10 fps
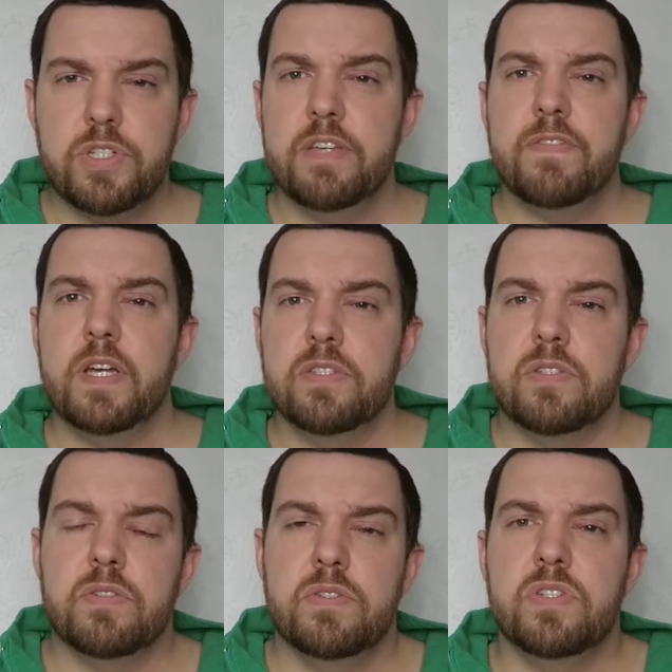
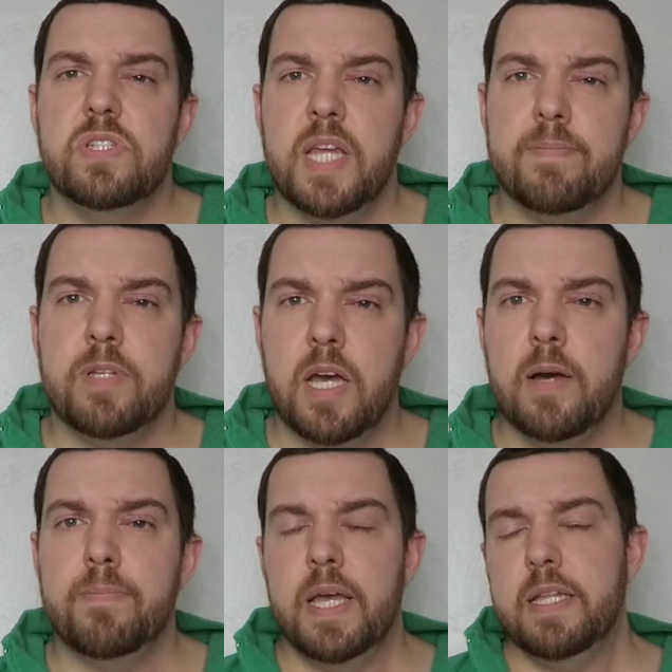defense stepped
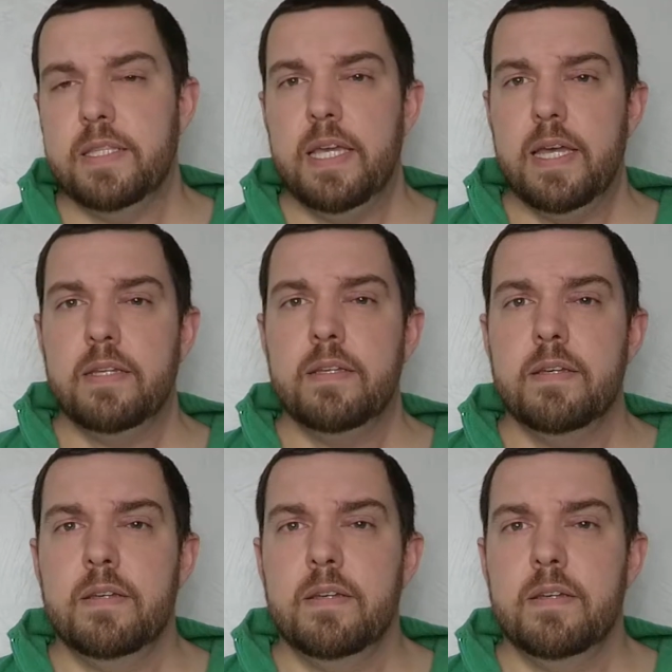up at the end